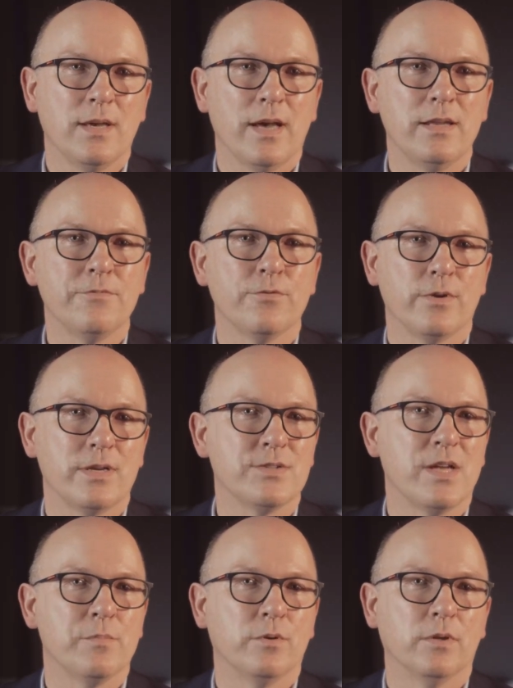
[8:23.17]
and if, for
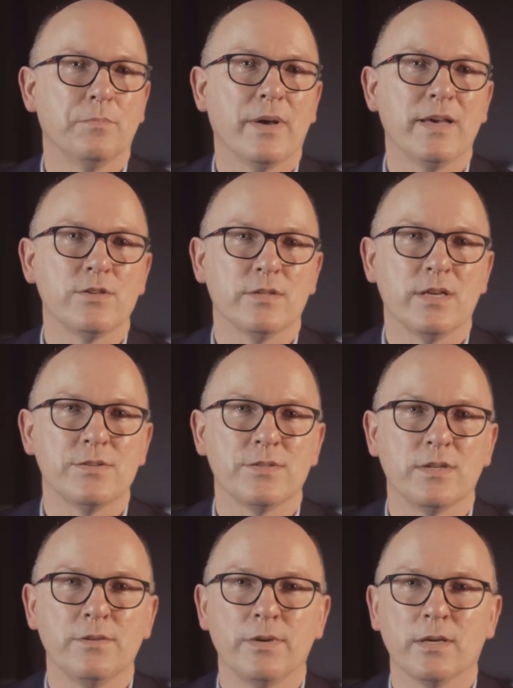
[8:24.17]
example, a patient has
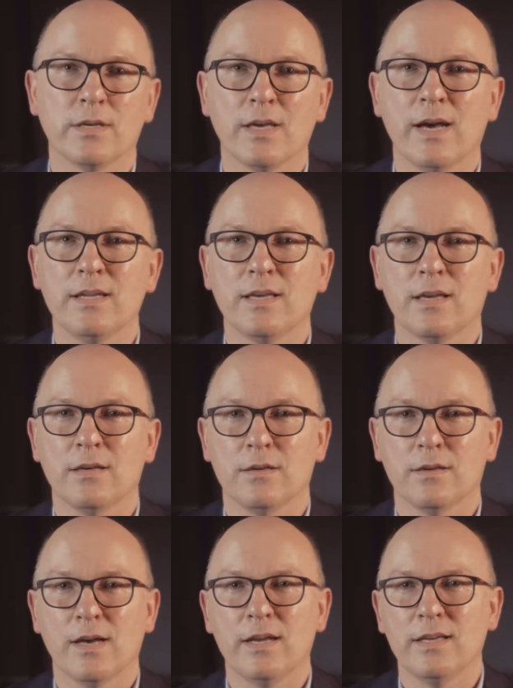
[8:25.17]
significant
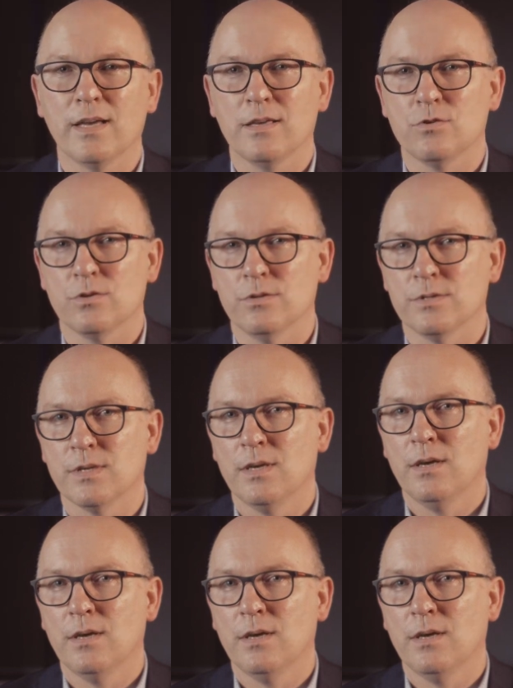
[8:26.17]
cardiac issues